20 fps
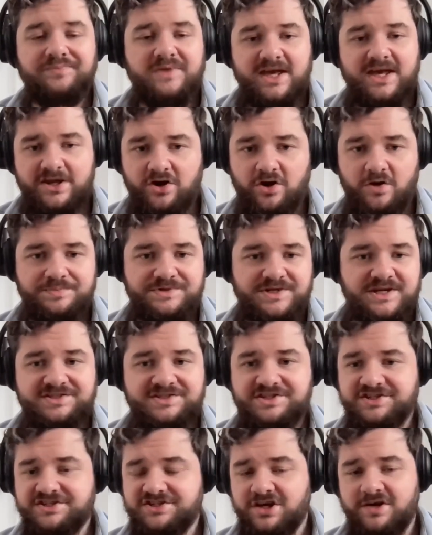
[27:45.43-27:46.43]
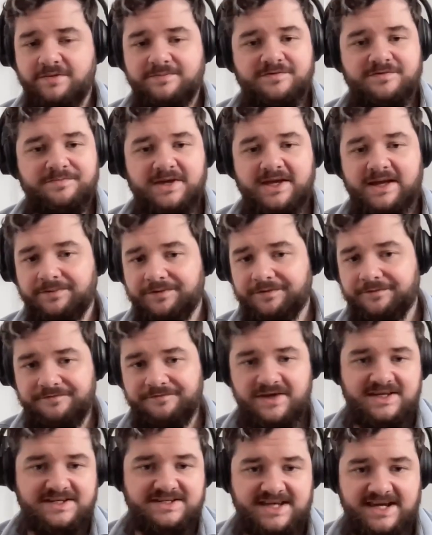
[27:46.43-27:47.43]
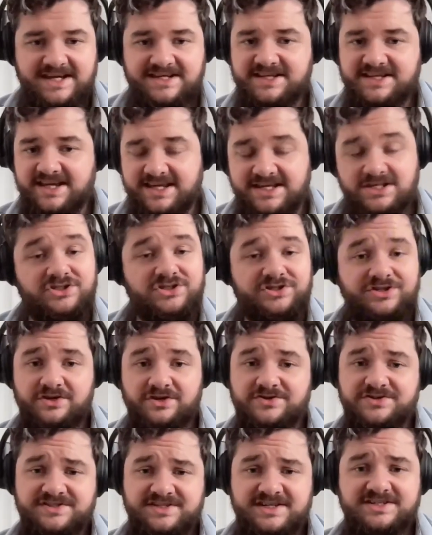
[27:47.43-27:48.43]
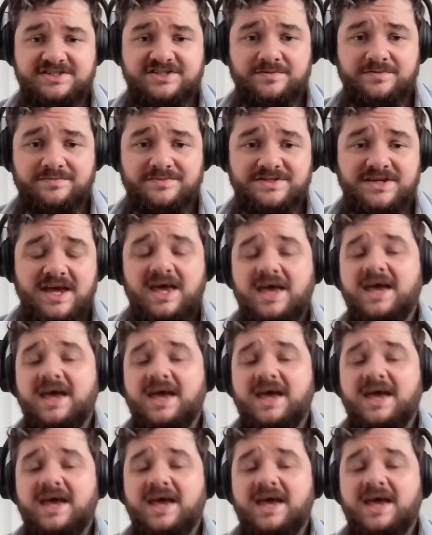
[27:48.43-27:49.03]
in optics in terms of being able to feed data into those systems